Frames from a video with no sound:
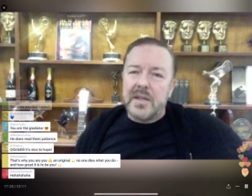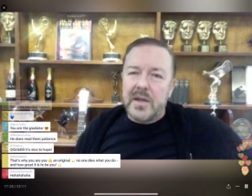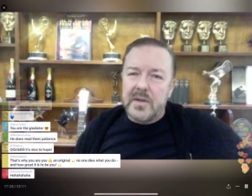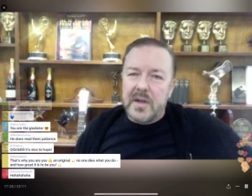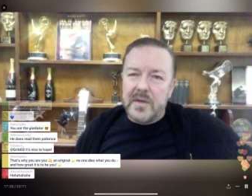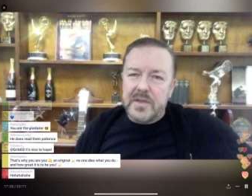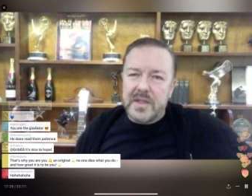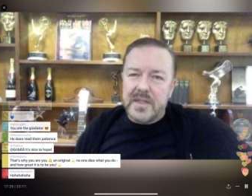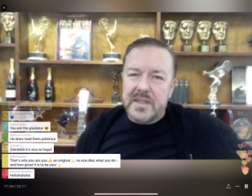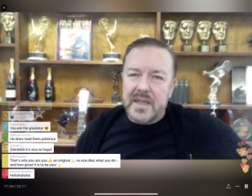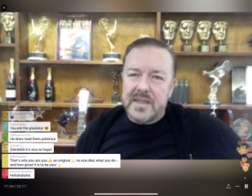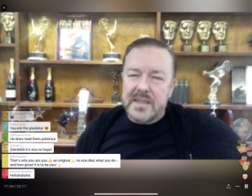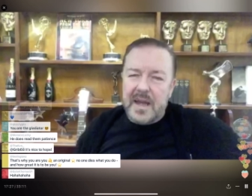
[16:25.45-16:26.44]
if she
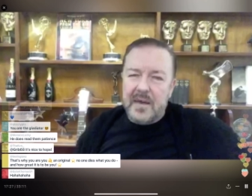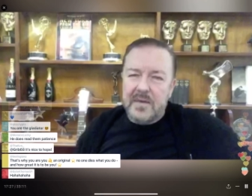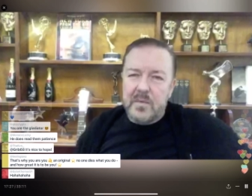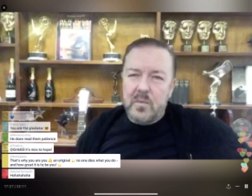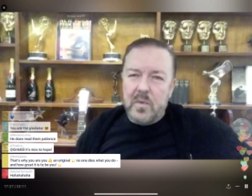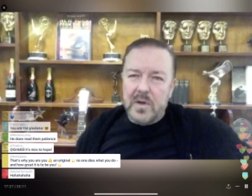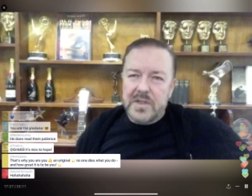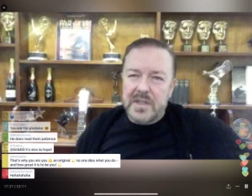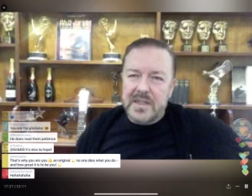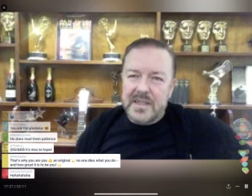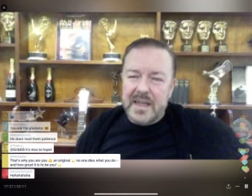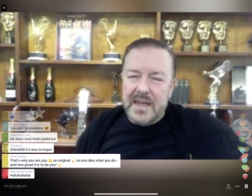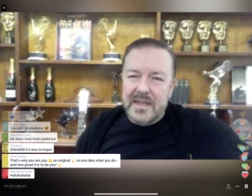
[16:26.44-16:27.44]
sits down and watches
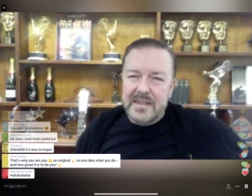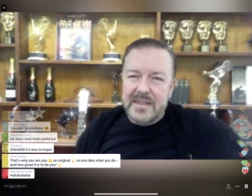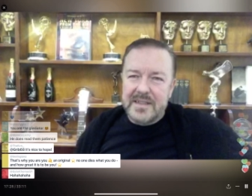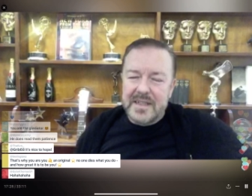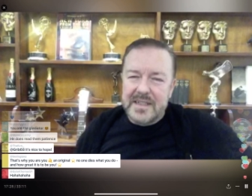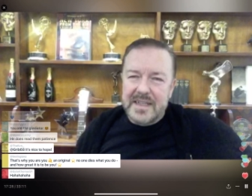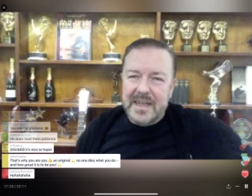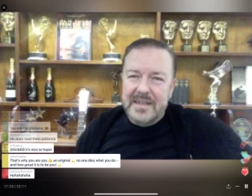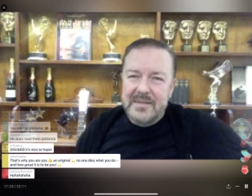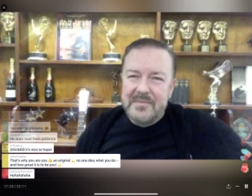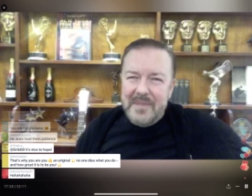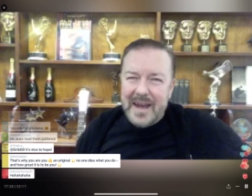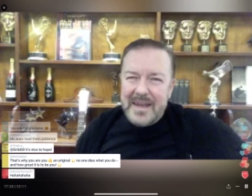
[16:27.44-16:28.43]
things that she's in.
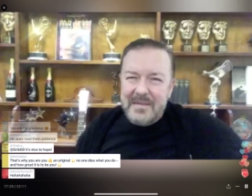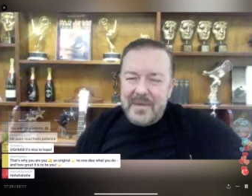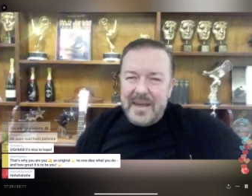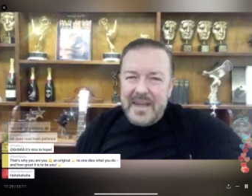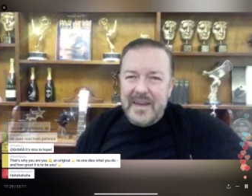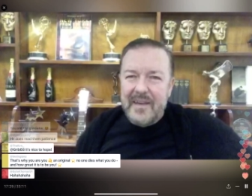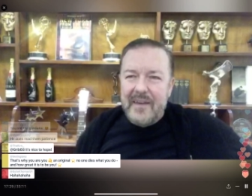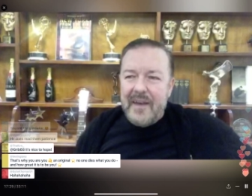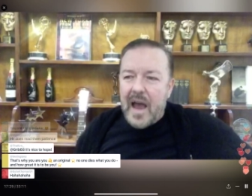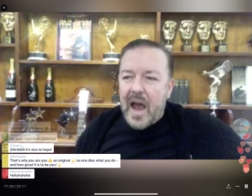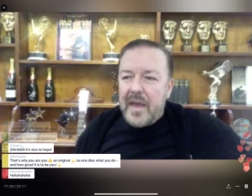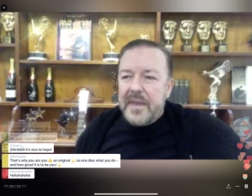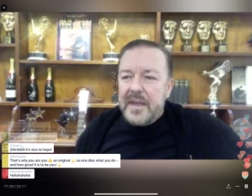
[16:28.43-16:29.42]
Maybe.
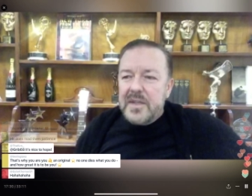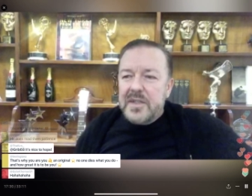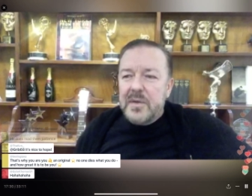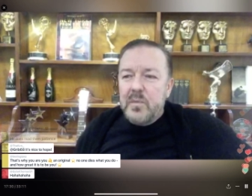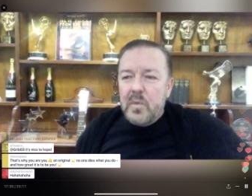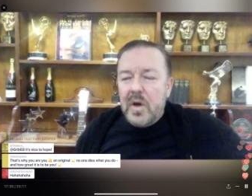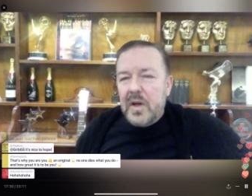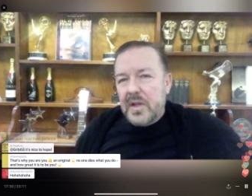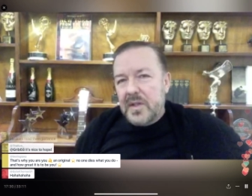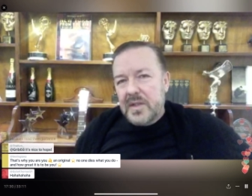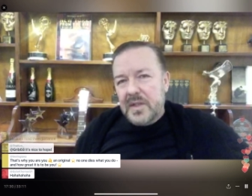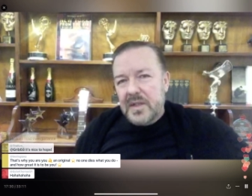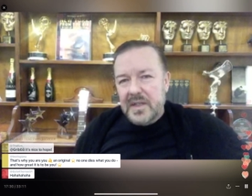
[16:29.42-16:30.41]
I think she would.
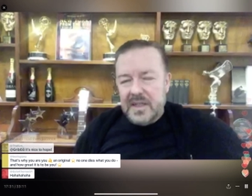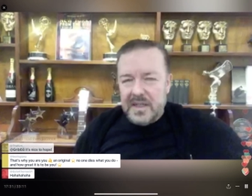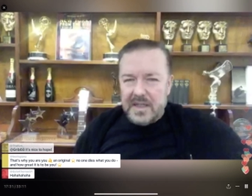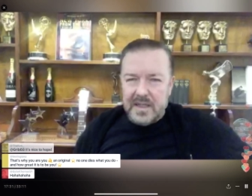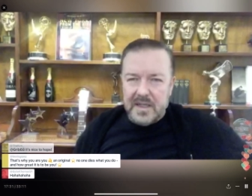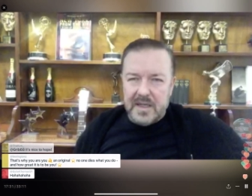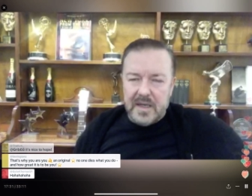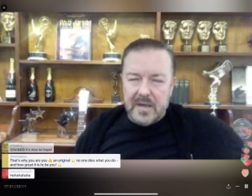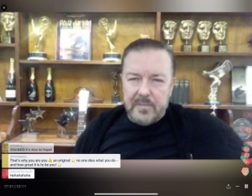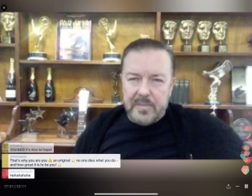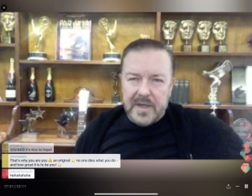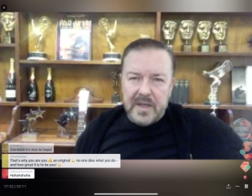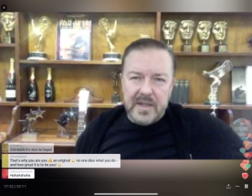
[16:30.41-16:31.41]

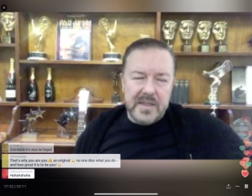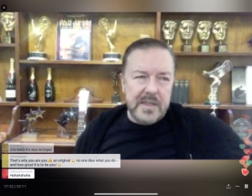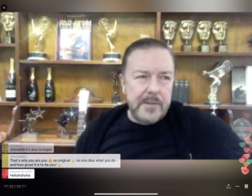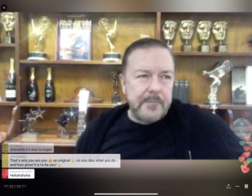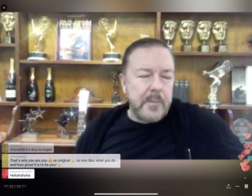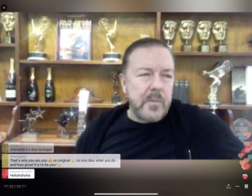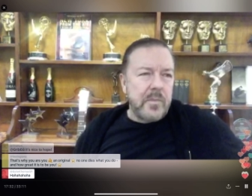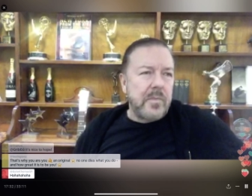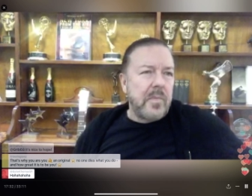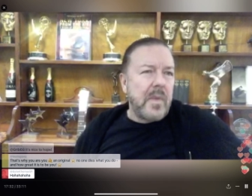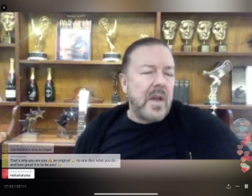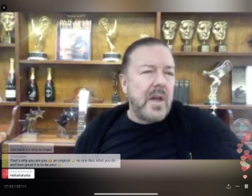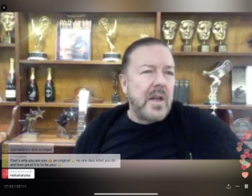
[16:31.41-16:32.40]
Because,
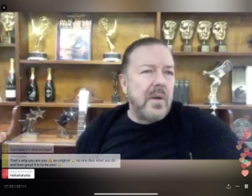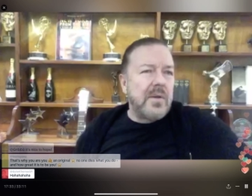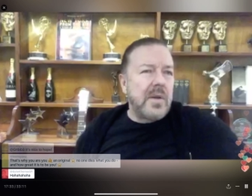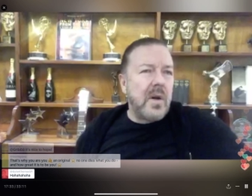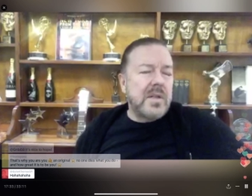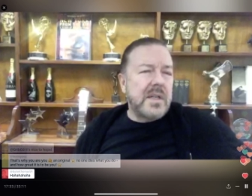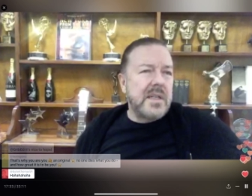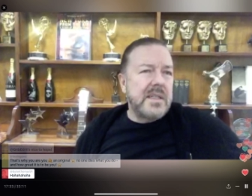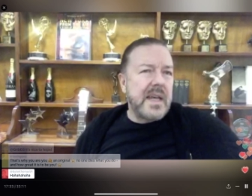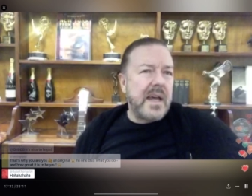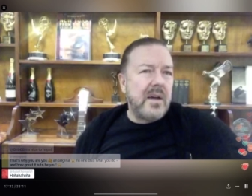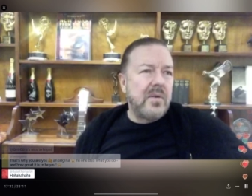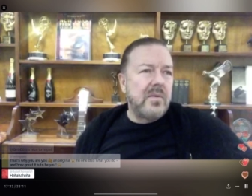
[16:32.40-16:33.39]
dogs can
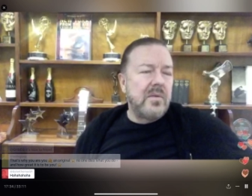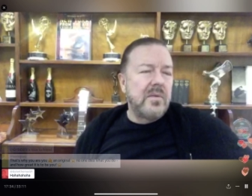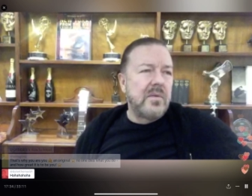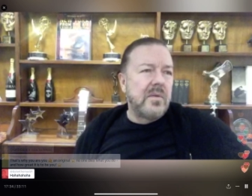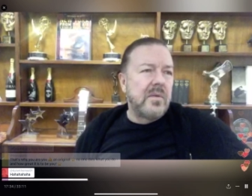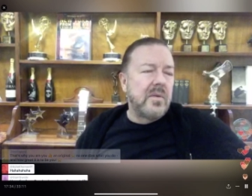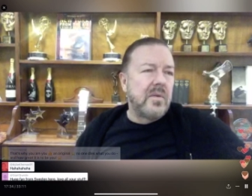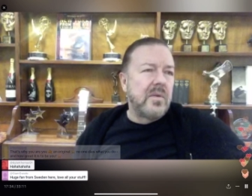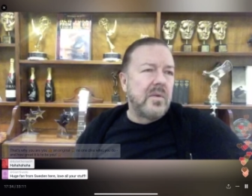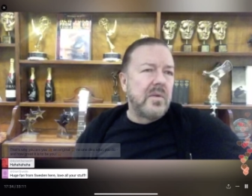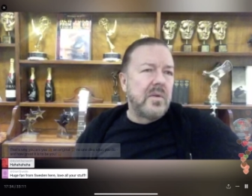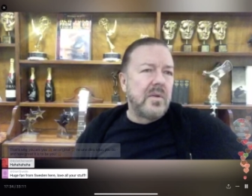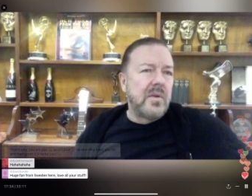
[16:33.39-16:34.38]
tell
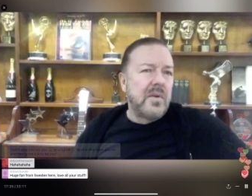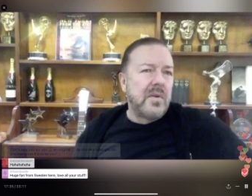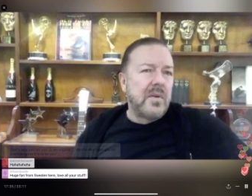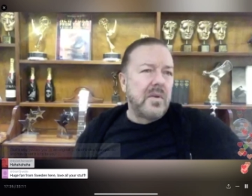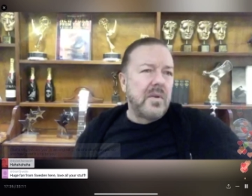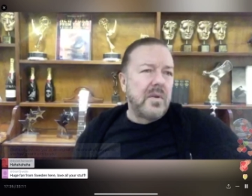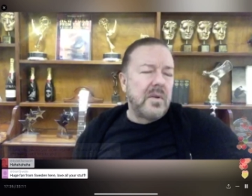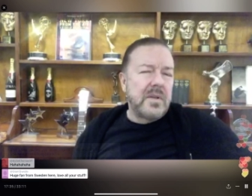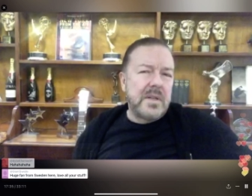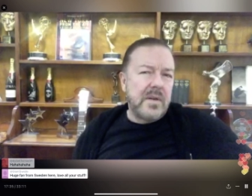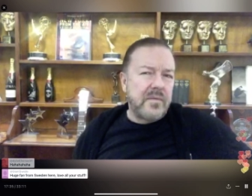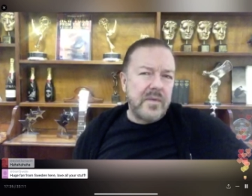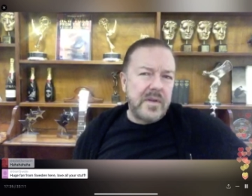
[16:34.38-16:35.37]

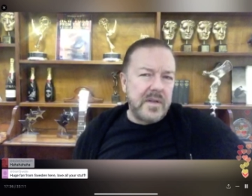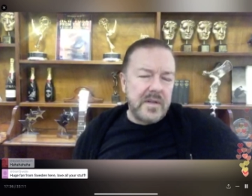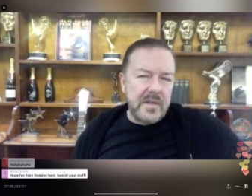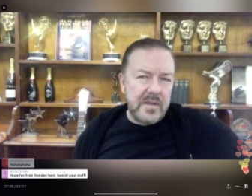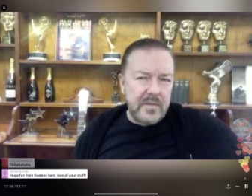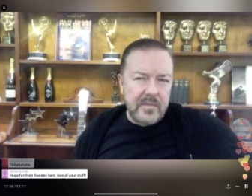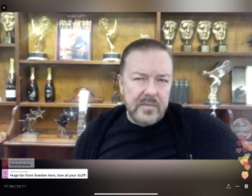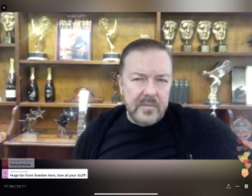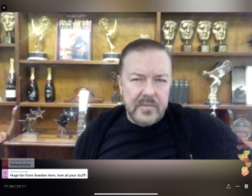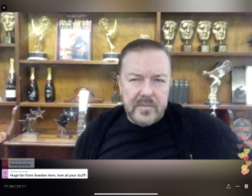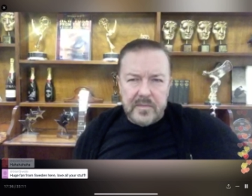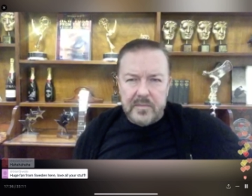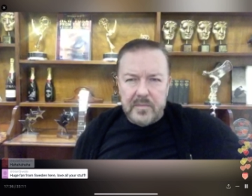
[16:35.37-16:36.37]
different
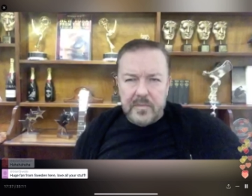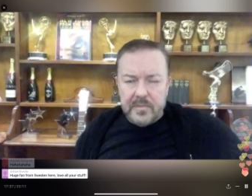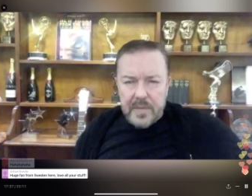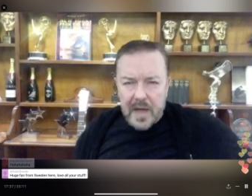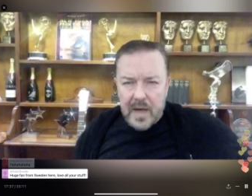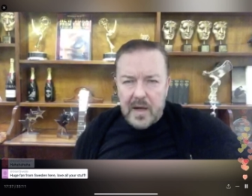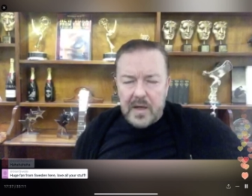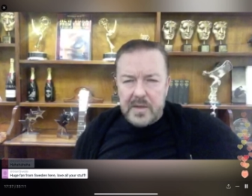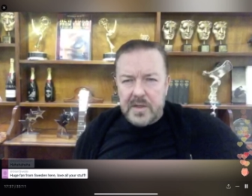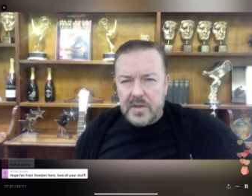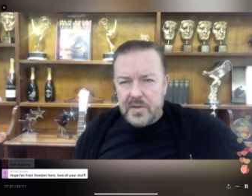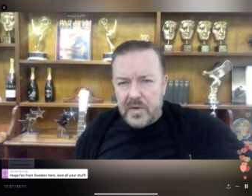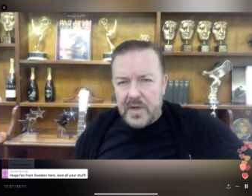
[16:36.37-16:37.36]
barks
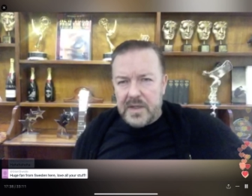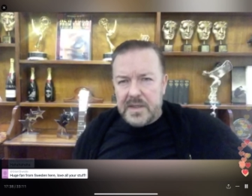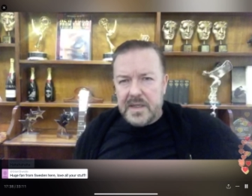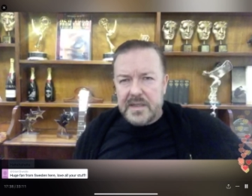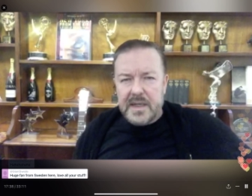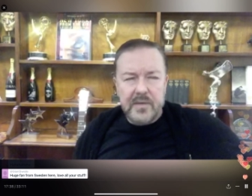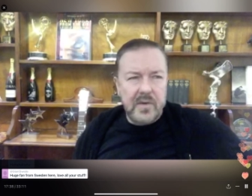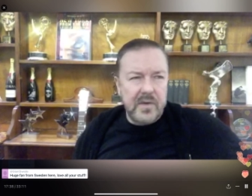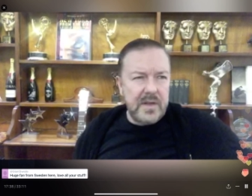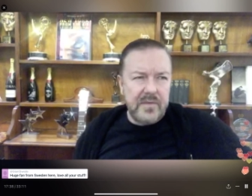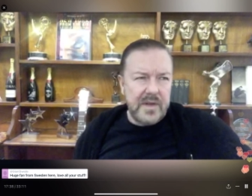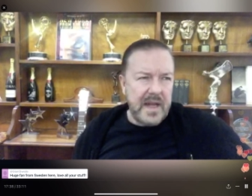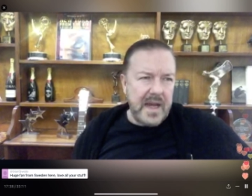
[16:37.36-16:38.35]
and noises. They've got
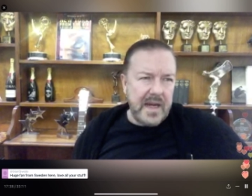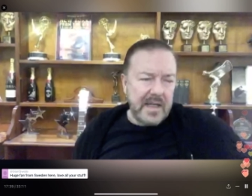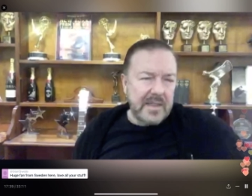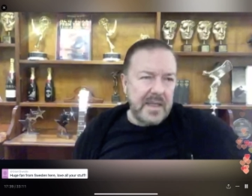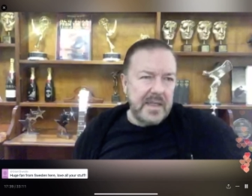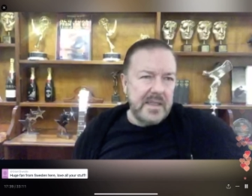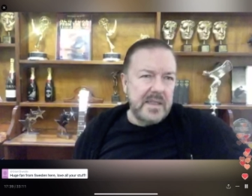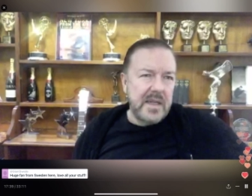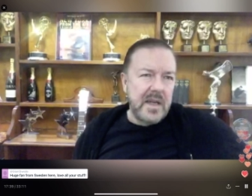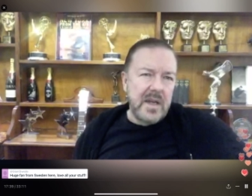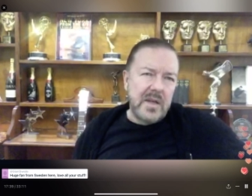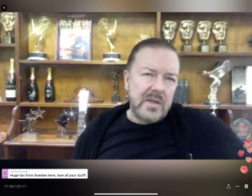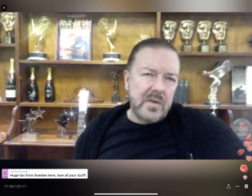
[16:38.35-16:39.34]
different accents.
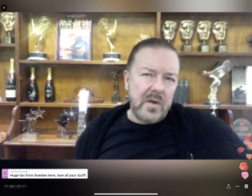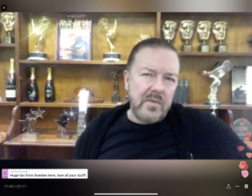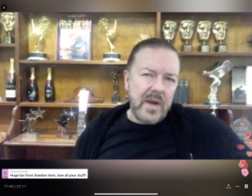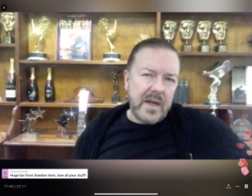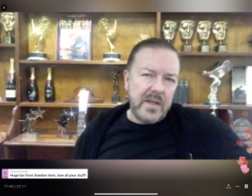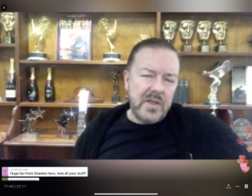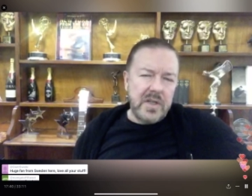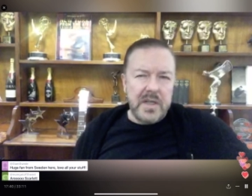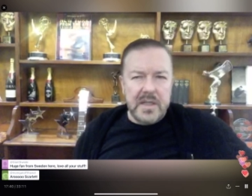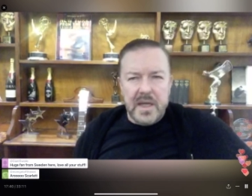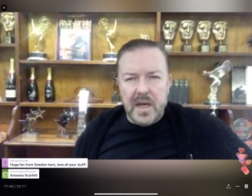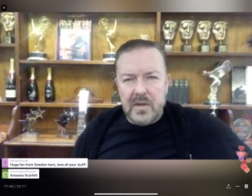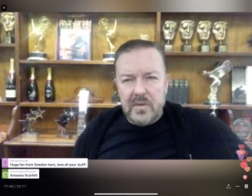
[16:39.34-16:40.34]
So I reckon she'd
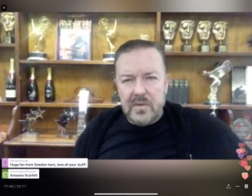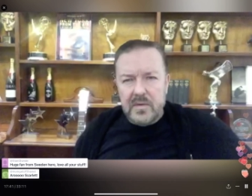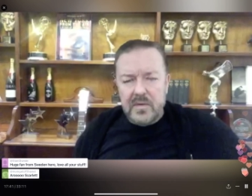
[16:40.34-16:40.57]
go,